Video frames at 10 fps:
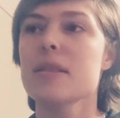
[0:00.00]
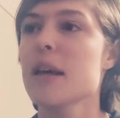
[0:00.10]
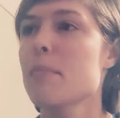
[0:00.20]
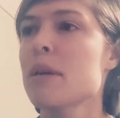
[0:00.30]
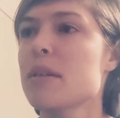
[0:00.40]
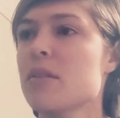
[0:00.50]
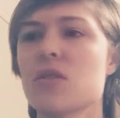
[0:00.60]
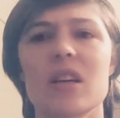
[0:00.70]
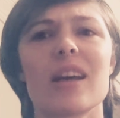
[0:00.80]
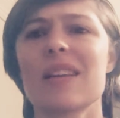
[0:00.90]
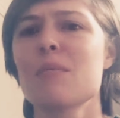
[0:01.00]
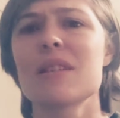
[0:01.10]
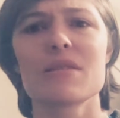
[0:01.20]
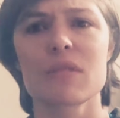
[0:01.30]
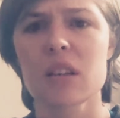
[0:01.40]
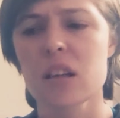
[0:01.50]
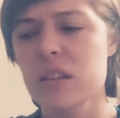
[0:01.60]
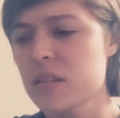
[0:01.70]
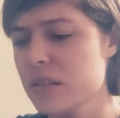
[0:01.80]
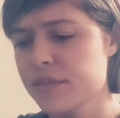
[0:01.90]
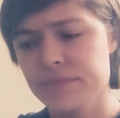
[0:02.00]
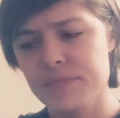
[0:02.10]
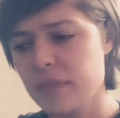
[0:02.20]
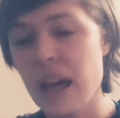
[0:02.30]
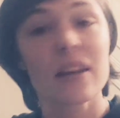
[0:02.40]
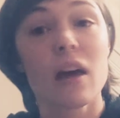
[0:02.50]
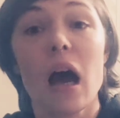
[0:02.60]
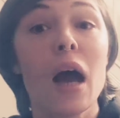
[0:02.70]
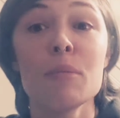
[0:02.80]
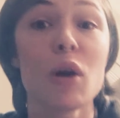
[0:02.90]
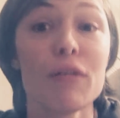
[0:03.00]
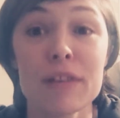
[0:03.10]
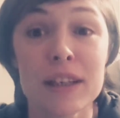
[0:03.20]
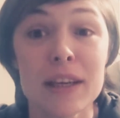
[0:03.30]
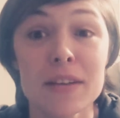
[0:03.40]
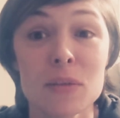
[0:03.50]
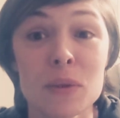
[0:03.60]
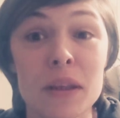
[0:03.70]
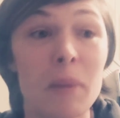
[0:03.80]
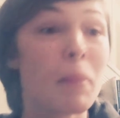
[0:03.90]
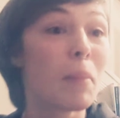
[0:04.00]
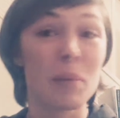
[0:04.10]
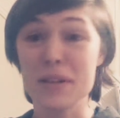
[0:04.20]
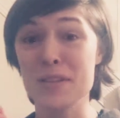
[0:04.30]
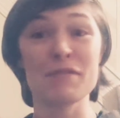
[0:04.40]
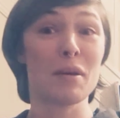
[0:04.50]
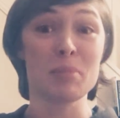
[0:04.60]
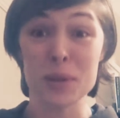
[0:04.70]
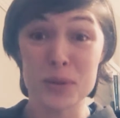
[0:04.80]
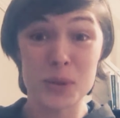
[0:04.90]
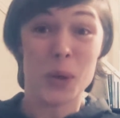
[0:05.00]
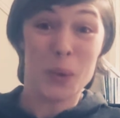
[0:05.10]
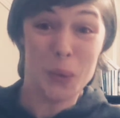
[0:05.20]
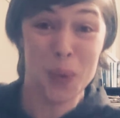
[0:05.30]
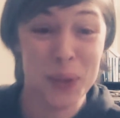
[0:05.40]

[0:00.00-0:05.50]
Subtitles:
10 meters, you can get them in different colors, and I'm not affiliated with them, but it's a fabulous tool.